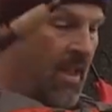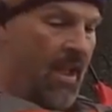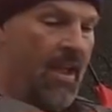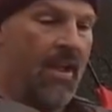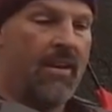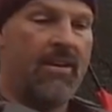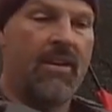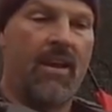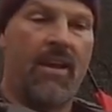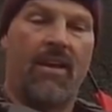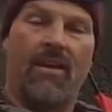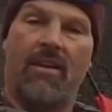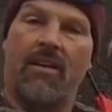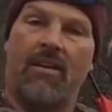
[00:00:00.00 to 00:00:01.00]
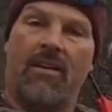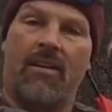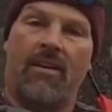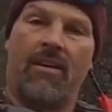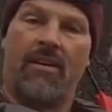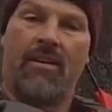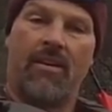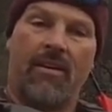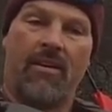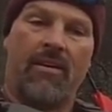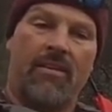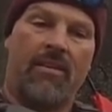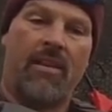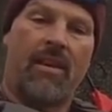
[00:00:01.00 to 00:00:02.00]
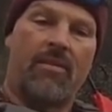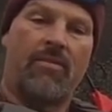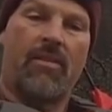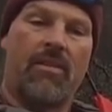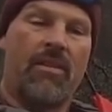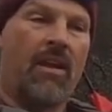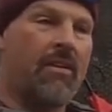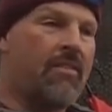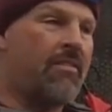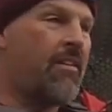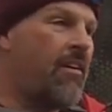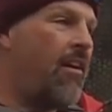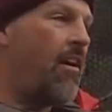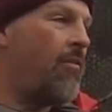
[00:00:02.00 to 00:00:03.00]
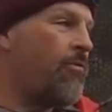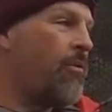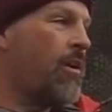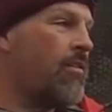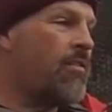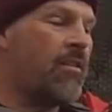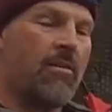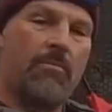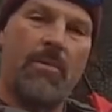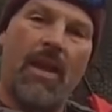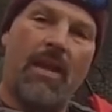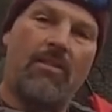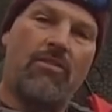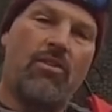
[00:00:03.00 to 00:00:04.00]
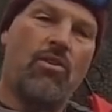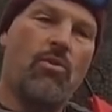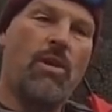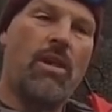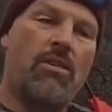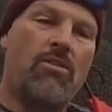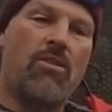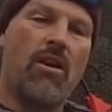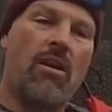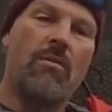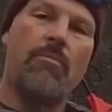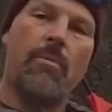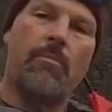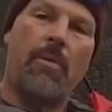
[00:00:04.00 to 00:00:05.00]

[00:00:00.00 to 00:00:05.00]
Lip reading: and next offering is going to be a Tui Chub